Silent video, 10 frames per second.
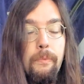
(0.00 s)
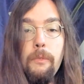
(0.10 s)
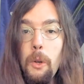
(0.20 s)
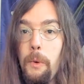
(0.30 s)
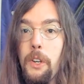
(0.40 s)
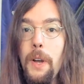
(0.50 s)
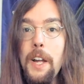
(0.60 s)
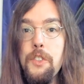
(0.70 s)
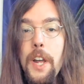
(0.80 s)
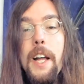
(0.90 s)
When you
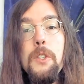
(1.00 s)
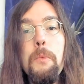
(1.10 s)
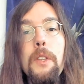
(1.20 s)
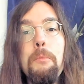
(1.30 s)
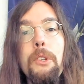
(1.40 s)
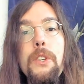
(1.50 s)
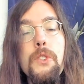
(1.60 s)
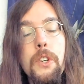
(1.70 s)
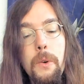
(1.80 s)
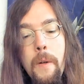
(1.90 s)
had Chaz, what'd the
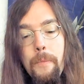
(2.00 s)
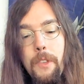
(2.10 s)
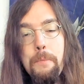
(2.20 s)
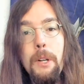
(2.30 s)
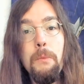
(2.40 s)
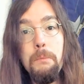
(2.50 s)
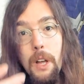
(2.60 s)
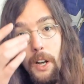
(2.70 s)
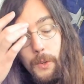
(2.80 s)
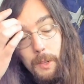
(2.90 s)
police do? They built
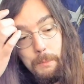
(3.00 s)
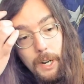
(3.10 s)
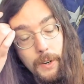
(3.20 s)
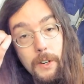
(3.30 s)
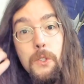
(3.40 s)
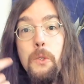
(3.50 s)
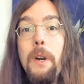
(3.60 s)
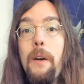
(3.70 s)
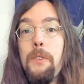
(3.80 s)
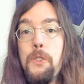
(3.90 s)
concrete barriers
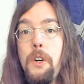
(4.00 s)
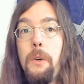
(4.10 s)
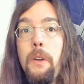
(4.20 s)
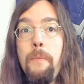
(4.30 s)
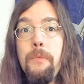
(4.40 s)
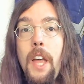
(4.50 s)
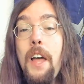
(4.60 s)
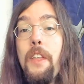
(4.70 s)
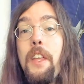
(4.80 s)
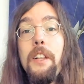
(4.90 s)
around the zone,
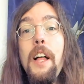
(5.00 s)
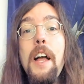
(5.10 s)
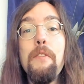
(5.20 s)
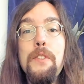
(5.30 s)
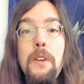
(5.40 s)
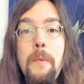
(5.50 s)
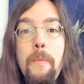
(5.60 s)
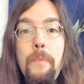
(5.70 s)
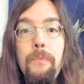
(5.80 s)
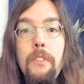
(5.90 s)
and then they left.
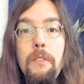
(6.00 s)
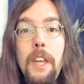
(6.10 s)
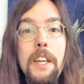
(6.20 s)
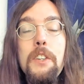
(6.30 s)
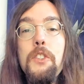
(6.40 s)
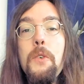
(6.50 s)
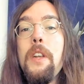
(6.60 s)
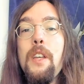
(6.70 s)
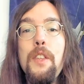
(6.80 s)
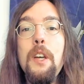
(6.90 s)
They didn't do
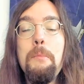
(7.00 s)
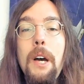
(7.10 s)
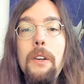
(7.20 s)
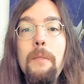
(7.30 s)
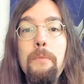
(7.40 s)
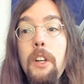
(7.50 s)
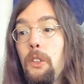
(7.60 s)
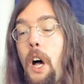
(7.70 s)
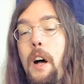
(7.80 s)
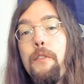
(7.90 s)
anything about it.
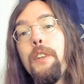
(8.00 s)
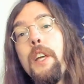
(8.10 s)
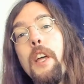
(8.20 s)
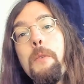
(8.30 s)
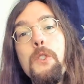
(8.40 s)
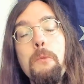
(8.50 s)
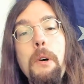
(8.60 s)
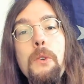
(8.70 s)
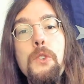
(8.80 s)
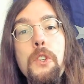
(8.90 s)
Lawfully, they were
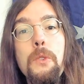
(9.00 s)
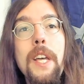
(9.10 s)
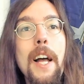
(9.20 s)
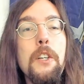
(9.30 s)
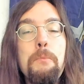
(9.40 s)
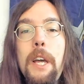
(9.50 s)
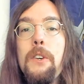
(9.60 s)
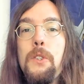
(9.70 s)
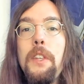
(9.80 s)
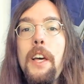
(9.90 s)
supposed to.
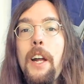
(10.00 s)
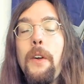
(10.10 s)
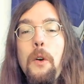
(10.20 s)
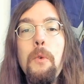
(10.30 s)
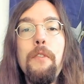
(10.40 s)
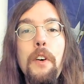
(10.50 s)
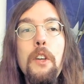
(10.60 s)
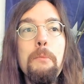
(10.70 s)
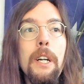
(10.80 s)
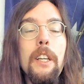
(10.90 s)
Taxpayers in that area were
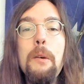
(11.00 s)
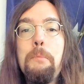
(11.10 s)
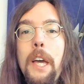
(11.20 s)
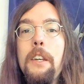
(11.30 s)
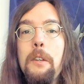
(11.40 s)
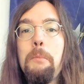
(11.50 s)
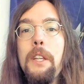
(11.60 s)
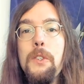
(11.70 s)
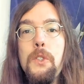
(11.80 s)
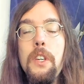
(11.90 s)
fundamentally abandoned
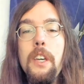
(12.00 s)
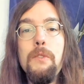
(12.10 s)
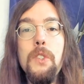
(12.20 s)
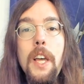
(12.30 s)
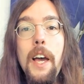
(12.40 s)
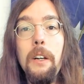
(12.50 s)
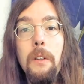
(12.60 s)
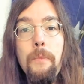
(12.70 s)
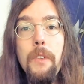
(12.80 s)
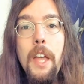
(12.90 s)
by the city of
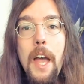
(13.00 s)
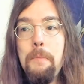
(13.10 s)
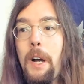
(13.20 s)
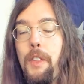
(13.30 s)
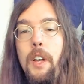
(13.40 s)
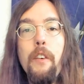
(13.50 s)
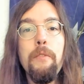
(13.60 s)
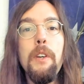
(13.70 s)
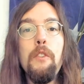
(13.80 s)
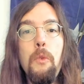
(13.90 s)
Seattle and by the
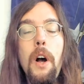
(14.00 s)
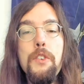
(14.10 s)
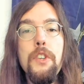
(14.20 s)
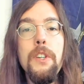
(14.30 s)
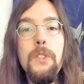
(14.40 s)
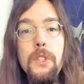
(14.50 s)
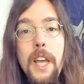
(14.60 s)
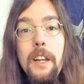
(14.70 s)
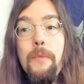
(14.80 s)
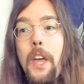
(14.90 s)
government of Washington
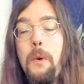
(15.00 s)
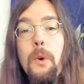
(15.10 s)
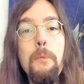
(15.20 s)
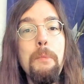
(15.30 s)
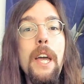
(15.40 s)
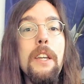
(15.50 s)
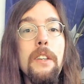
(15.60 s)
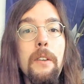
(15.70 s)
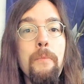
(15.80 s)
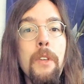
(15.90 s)
State. They were
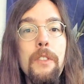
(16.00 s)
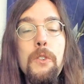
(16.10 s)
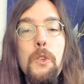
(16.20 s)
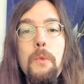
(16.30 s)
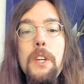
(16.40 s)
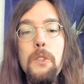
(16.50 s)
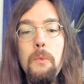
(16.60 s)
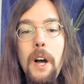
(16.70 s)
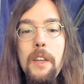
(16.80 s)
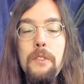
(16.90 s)
abandoned. There's a
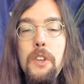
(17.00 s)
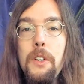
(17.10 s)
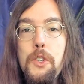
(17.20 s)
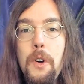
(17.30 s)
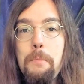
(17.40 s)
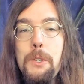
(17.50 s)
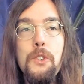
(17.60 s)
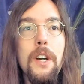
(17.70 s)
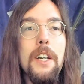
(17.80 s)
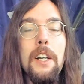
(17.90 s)
reason why Trump is
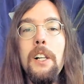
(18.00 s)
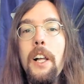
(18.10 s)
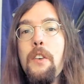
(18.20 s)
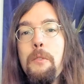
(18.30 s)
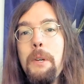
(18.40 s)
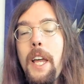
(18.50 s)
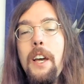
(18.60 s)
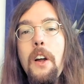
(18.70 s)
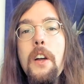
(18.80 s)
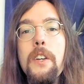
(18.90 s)
trying to declare them an
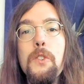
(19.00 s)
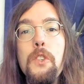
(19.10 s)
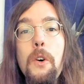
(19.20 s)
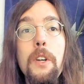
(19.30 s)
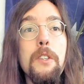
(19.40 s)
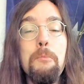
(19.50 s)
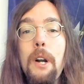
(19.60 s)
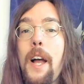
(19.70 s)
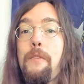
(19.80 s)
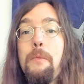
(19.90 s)
anarchist zone and
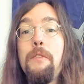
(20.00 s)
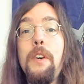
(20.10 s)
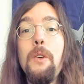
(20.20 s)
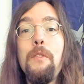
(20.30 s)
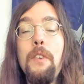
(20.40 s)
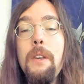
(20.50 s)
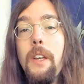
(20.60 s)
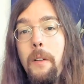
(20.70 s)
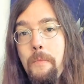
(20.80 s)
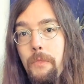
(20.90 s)
deprive them of federal
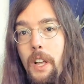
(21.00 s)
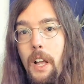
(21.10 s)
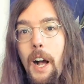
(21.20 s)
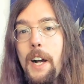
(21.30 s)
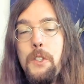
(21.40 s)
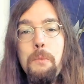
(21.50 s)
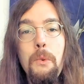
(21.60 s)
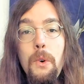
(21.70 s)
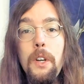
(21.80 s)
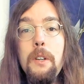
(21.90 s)
funding. I
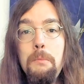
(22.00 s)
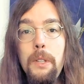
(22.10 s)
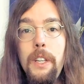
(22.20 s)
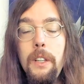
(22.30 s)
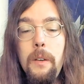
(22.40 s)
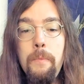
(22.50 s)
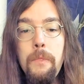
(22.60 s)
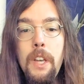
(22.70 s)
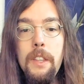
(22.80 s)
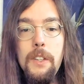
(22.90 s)
support it completely.
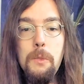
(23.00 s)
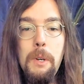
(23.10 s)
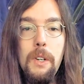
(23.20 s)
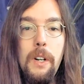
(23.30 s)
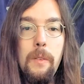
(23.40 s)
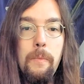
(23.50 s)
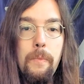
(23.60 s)
That's about all.